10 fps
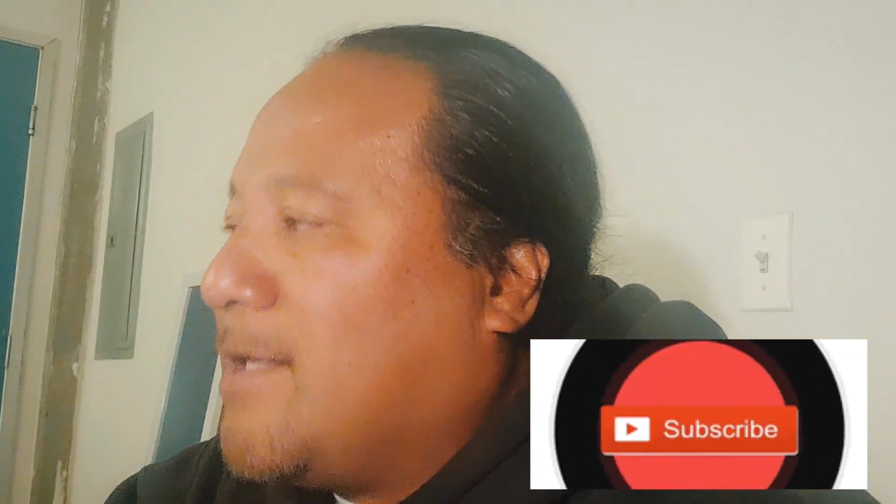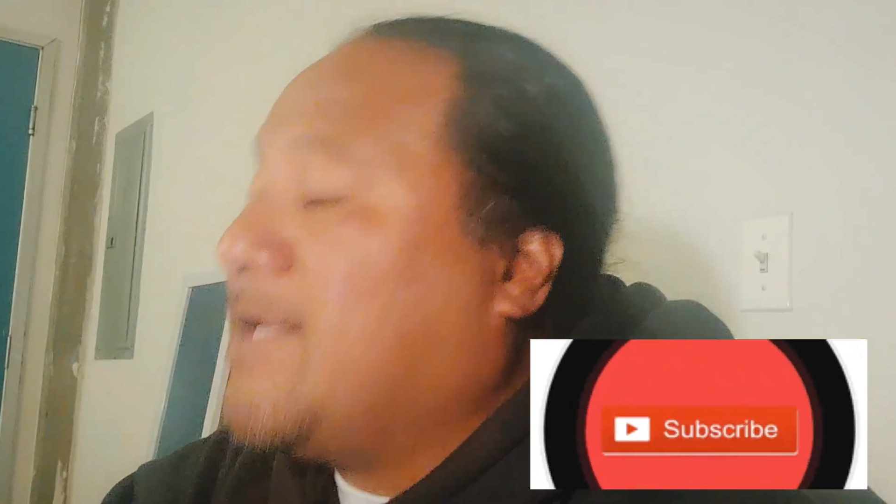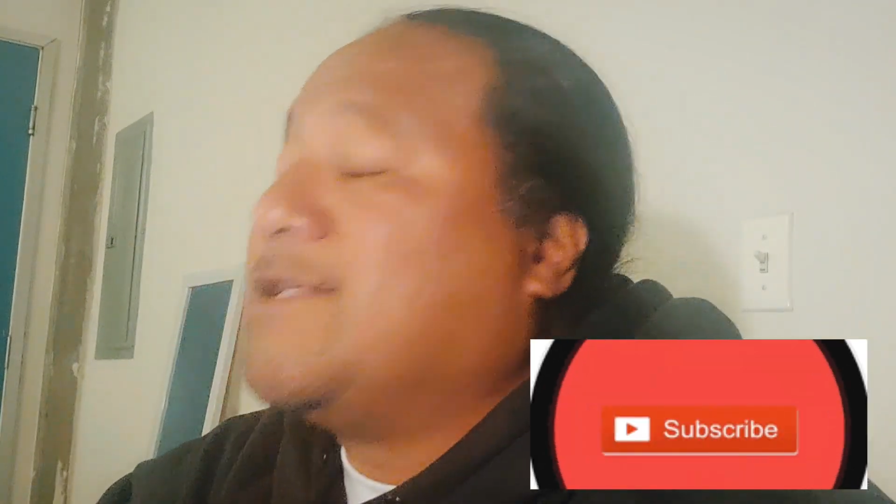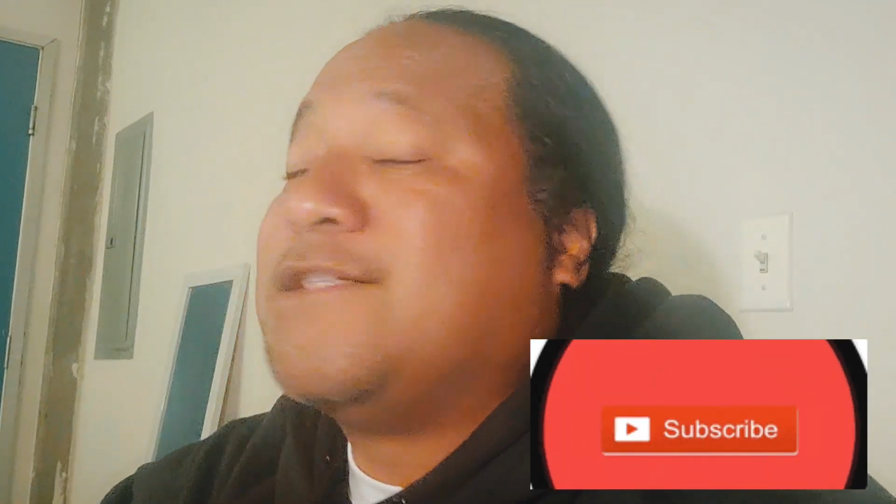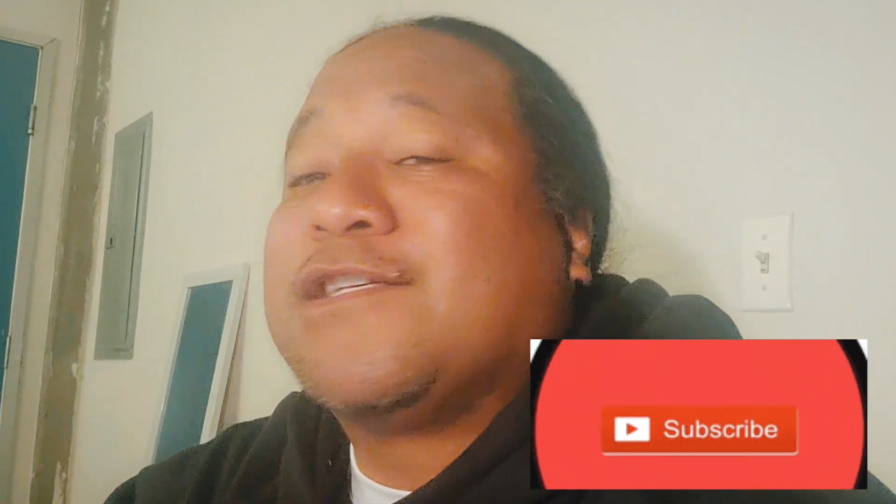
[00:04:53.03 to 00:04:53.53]

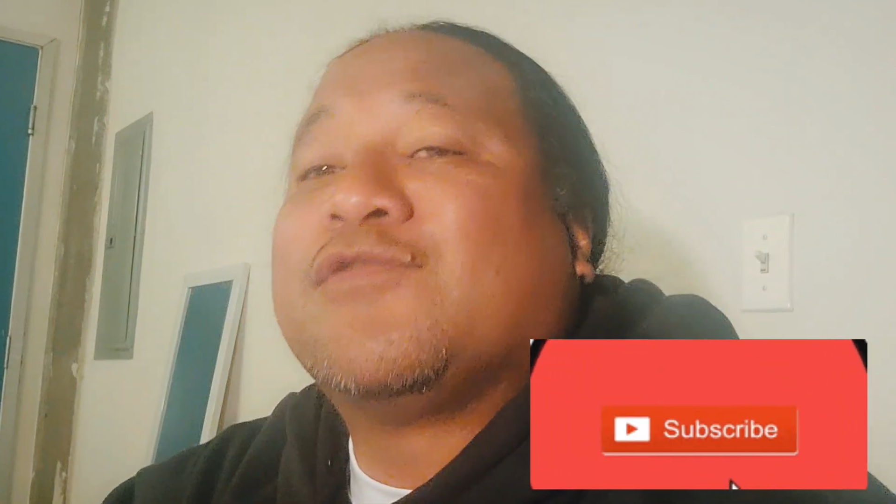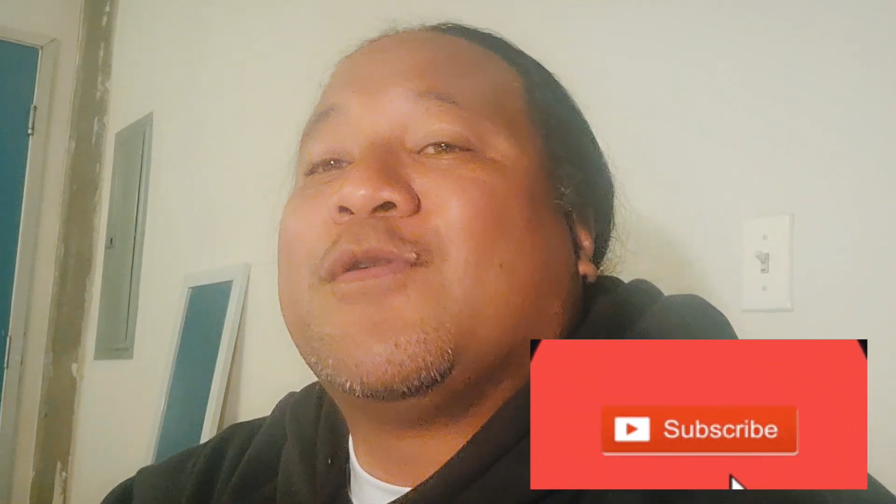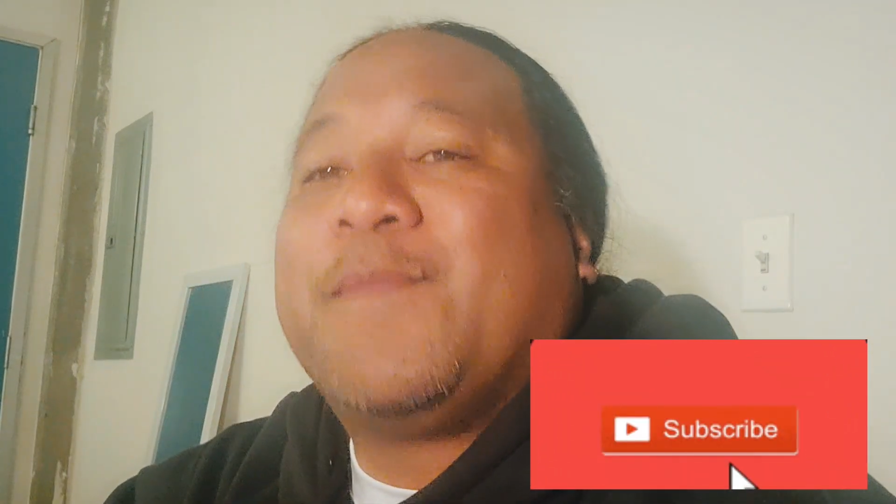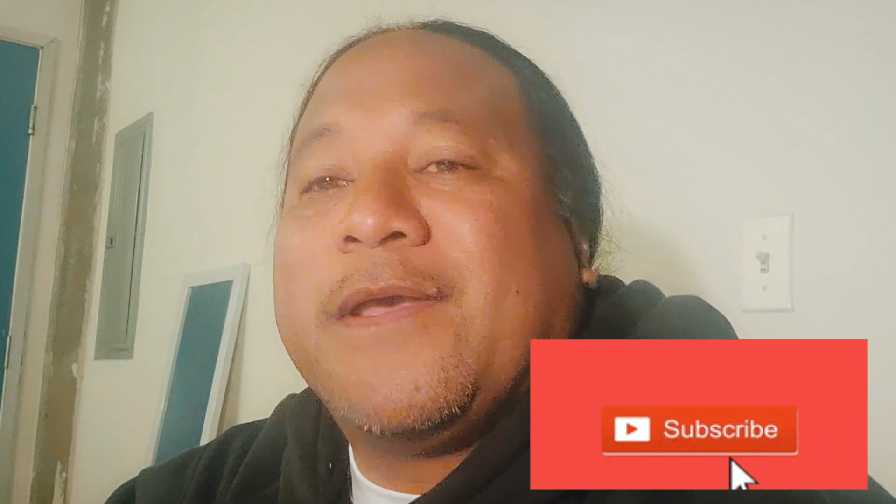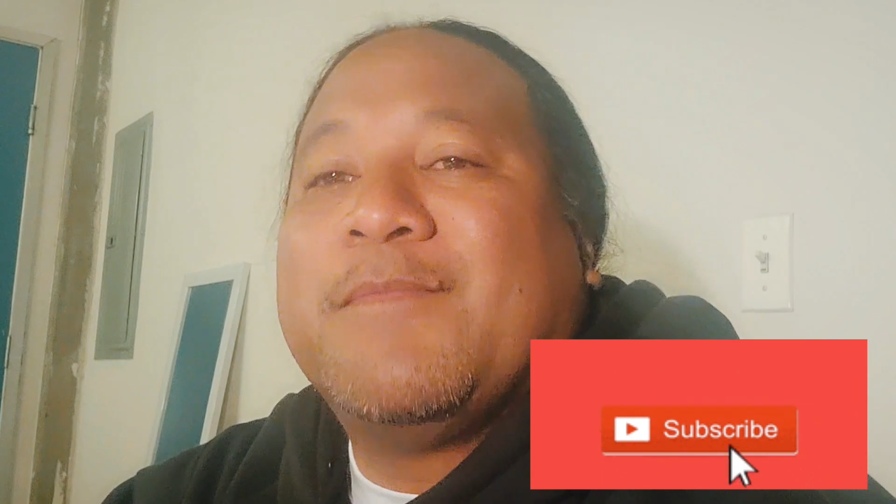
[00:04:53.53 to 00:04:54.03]
Get Jizzle
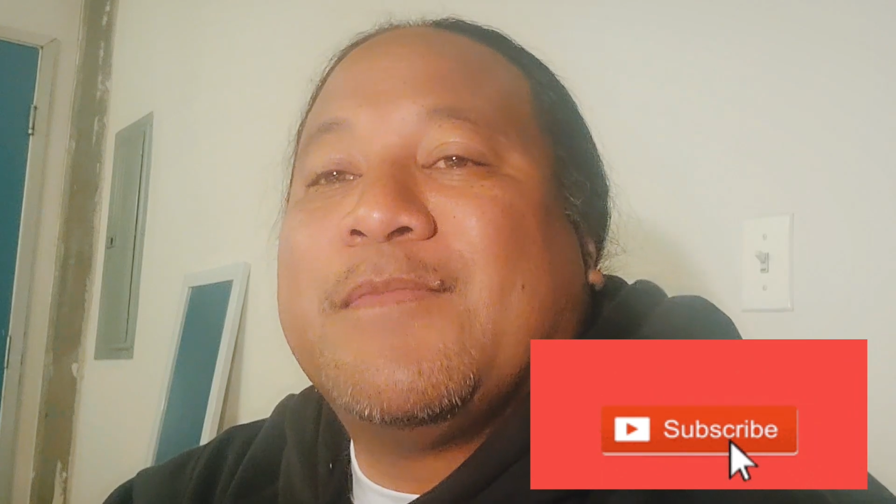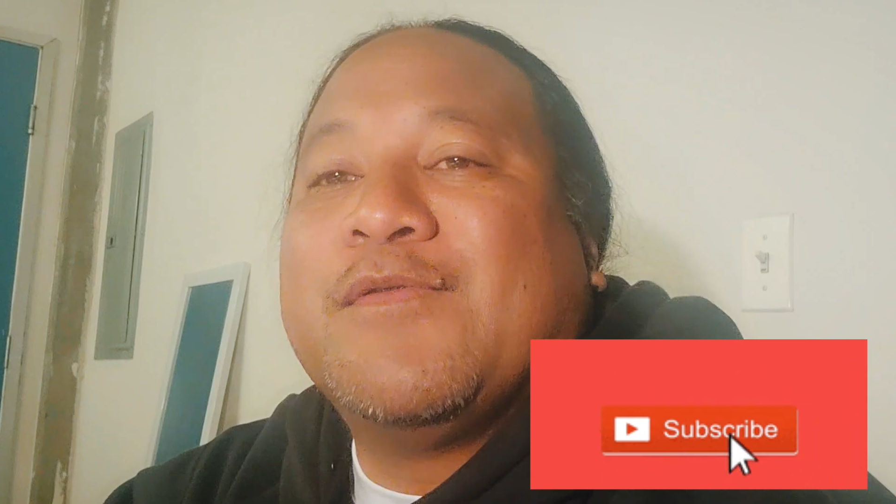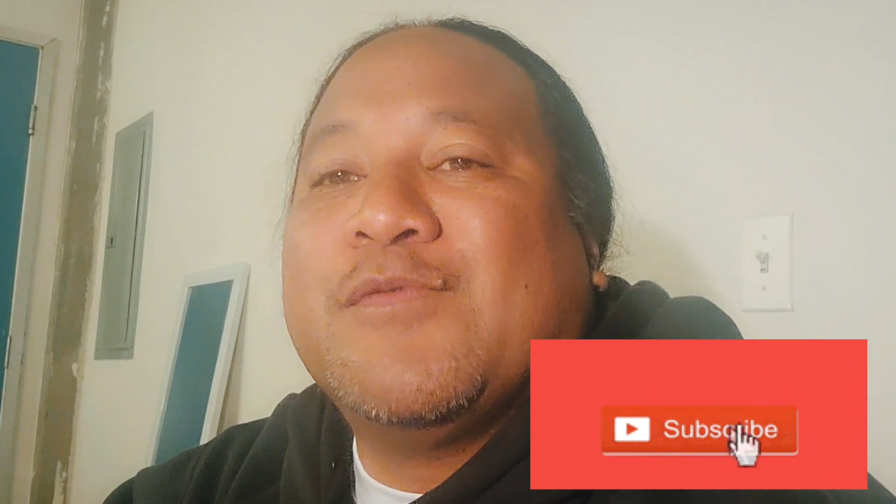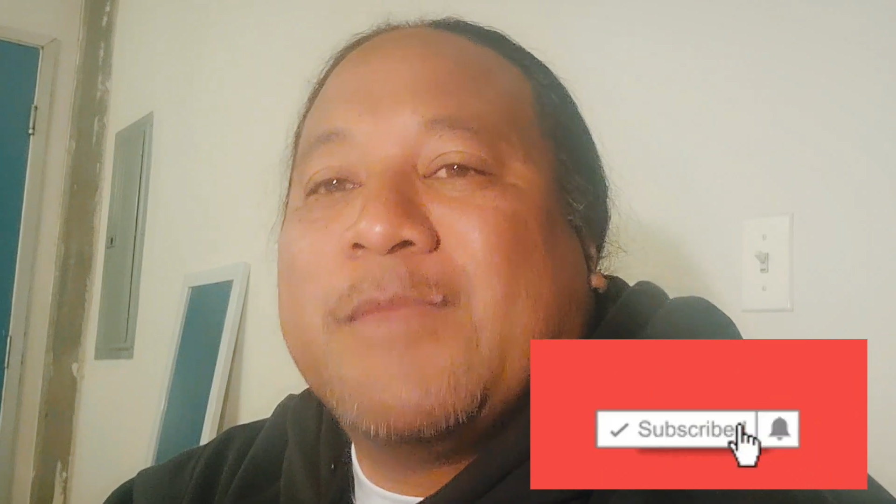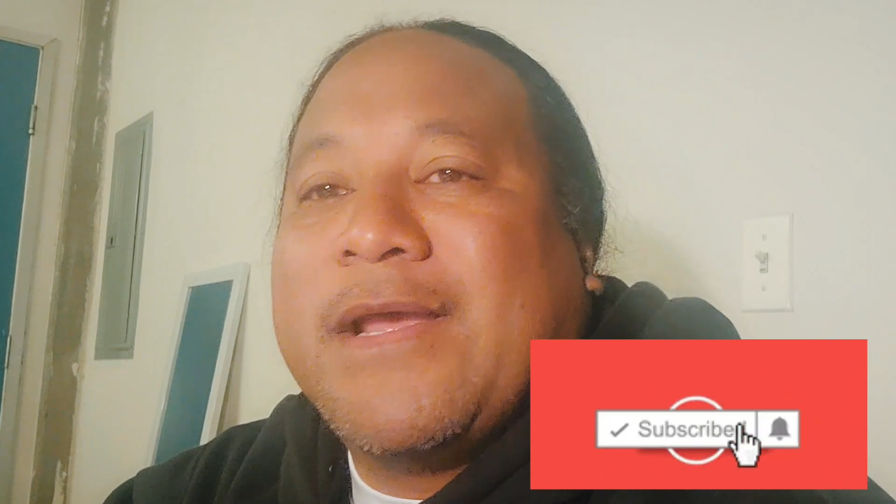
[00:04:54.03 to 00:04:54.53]
a pit
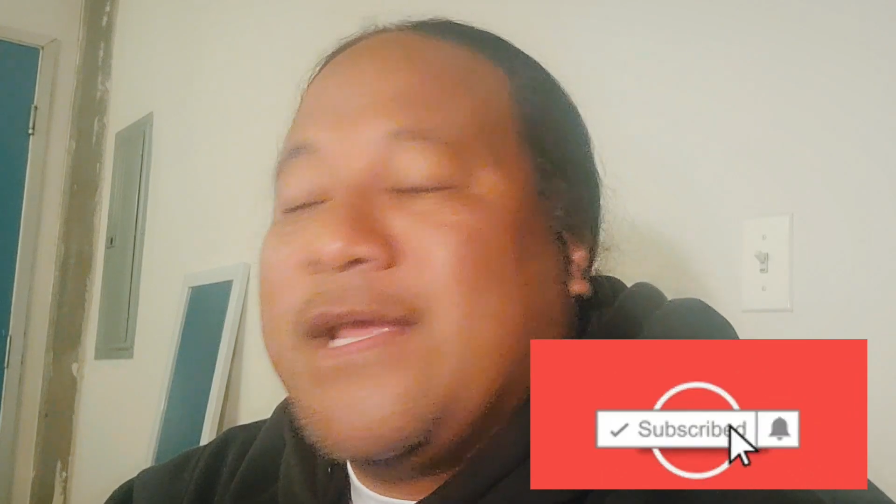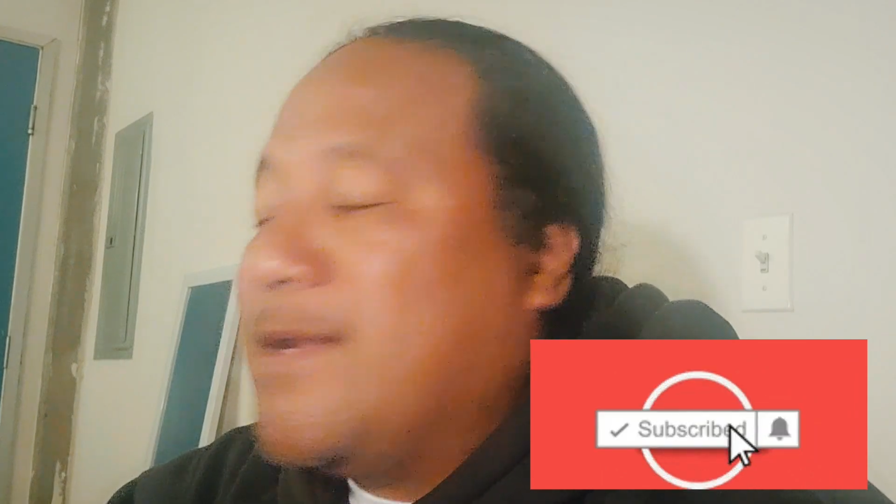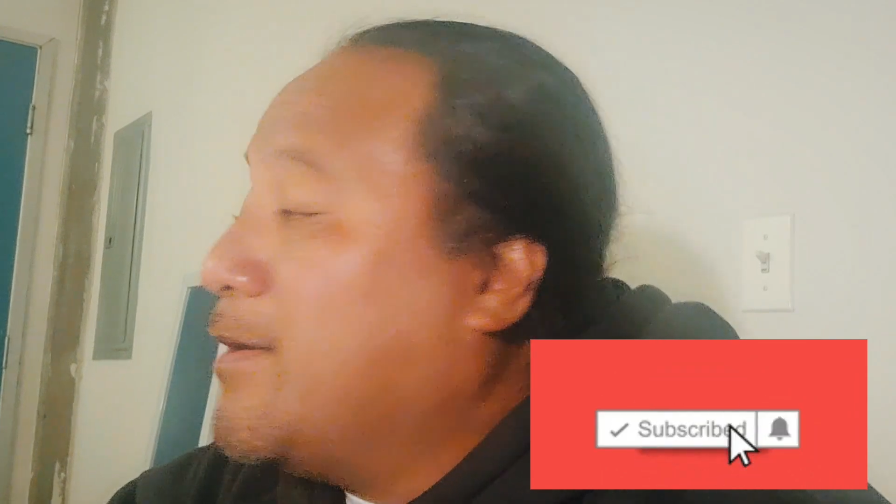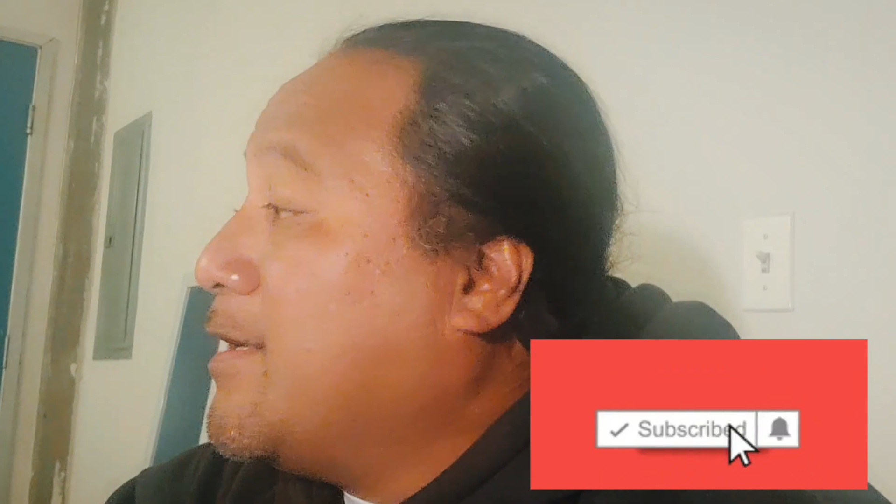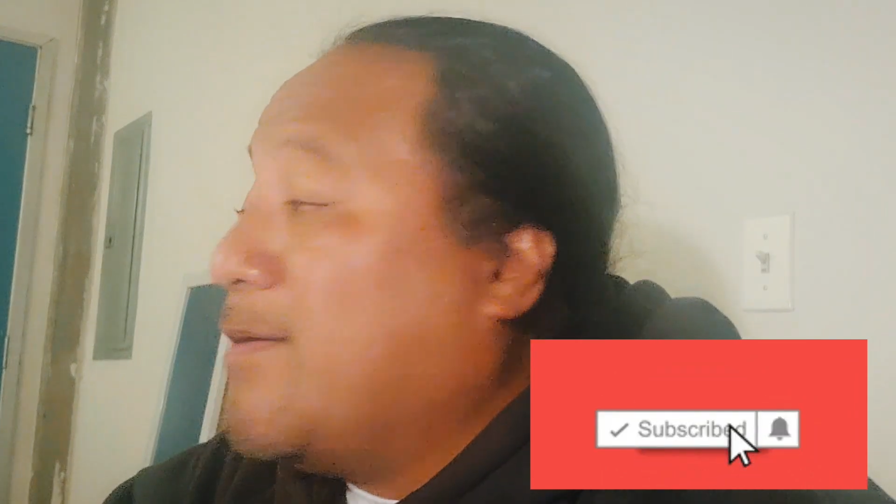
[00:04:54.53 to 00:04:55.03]
bull, man.